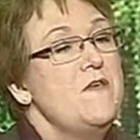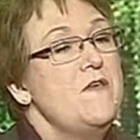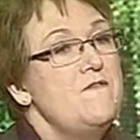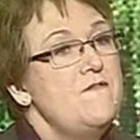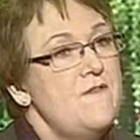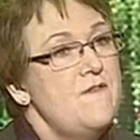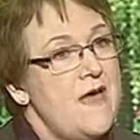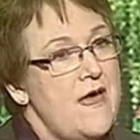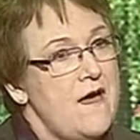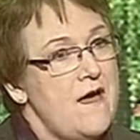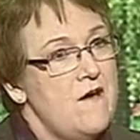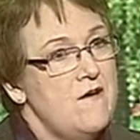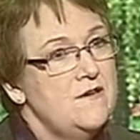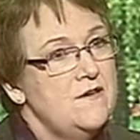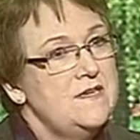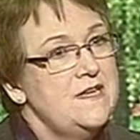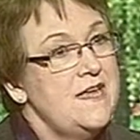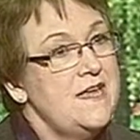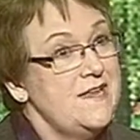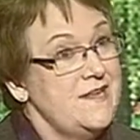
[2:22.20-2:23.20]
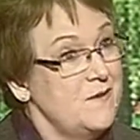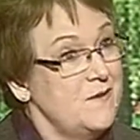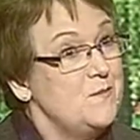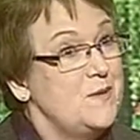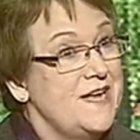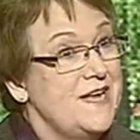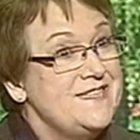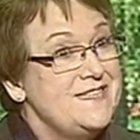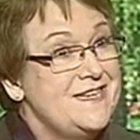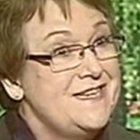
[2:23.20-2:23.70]
We found in
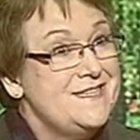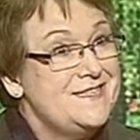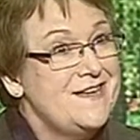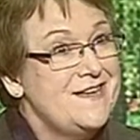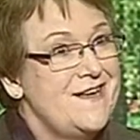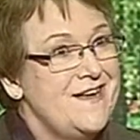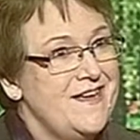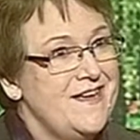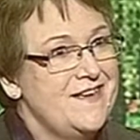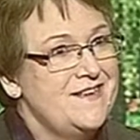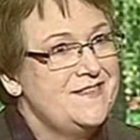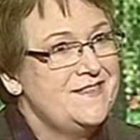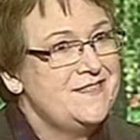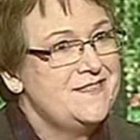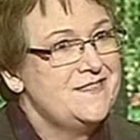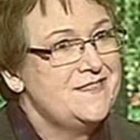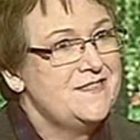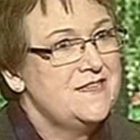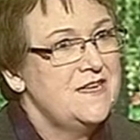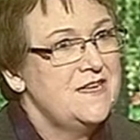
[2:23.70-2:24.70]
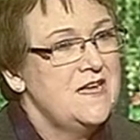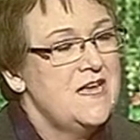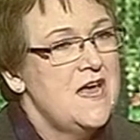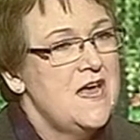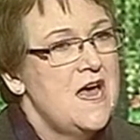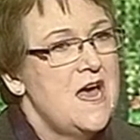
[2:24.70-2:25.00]
complexity science